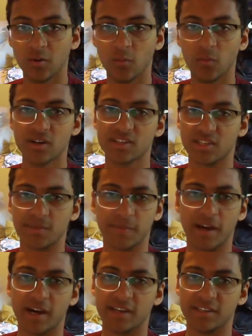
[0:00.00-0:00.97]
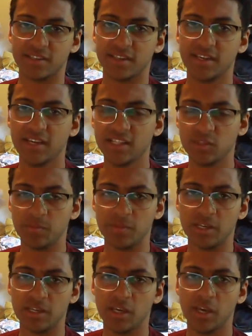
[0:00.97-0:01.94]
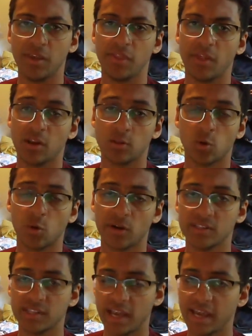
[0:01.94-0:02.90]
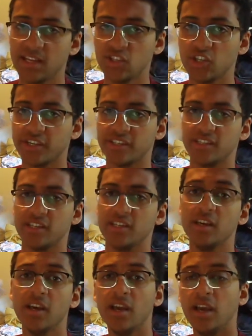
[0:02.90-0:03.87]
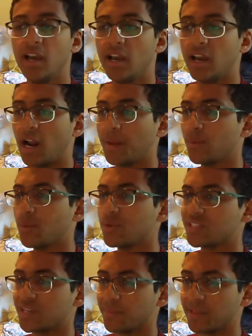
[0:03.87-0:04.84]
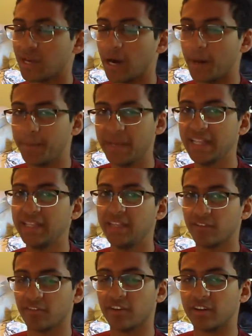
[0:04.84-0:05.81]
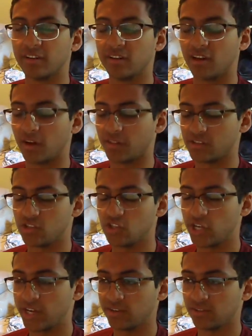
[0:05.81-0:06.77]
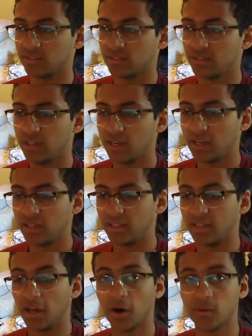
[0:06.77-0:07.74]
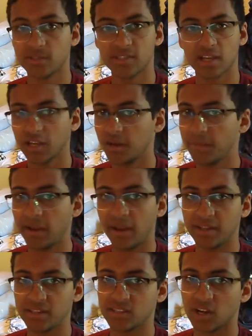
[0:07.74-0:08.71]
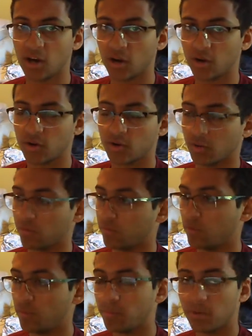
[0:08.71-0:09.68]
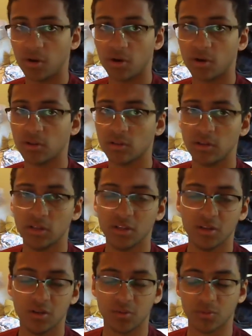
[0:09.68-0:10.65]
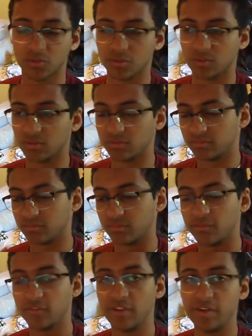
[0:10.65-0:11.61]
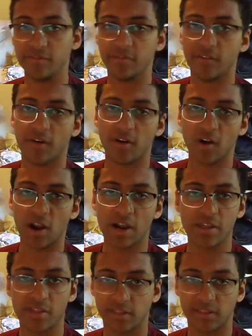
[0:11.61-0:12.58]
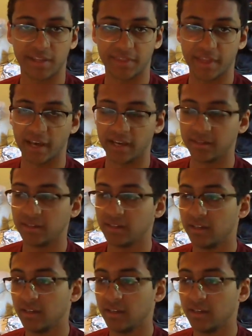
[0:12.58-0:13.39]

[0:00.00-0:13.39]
What is up, guys? It's me, the notorious HAZ, and I'm doing something a bit different on this channel. No, it's not going to be any soccer or football or FIFA or anything like that.